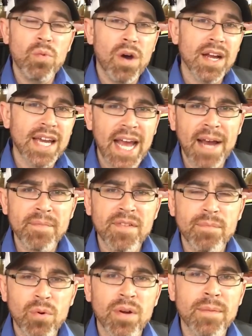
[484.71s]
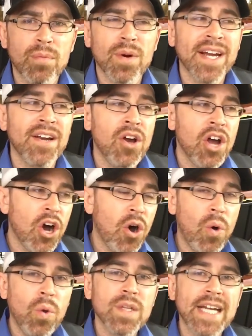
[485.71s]
want captive born and bred,
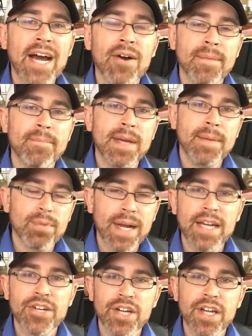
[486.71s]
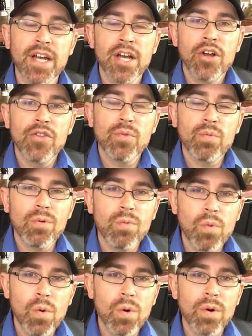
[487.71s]
hold out and be patient. The
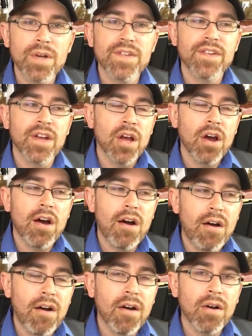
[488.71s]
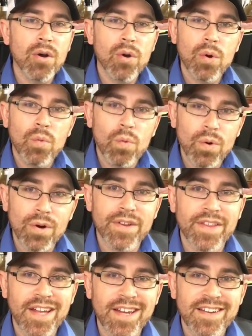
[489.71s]
rewards are
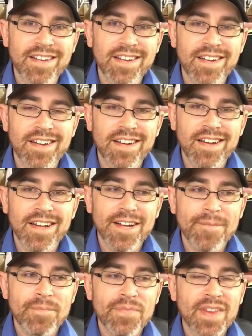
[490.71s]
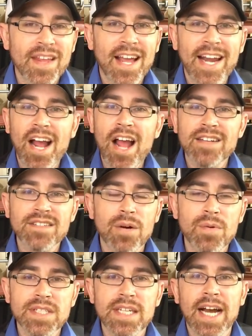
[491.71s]
worth it. And as
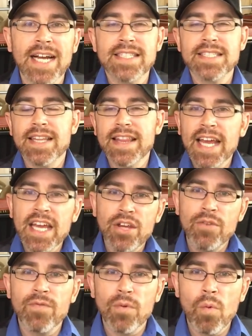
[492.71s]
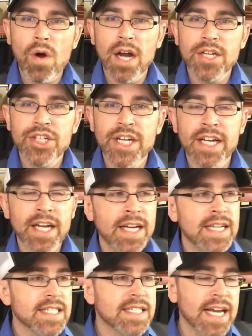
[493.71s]
always, guys, thank you for watching.
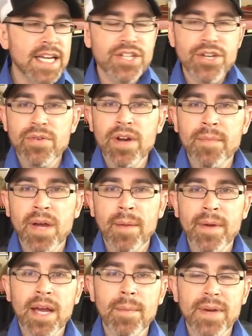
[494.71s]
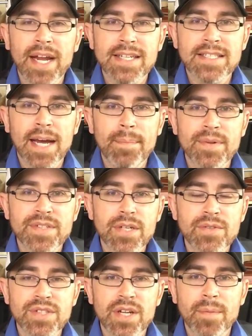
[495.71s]
Stay tuned. I'm coming up next
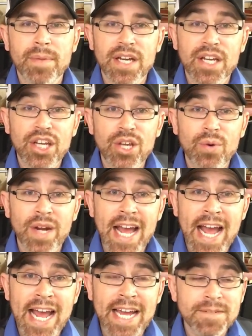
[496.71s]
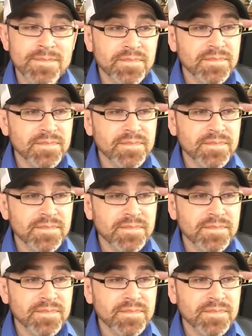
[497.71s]
episode. It's going to be a Q&A.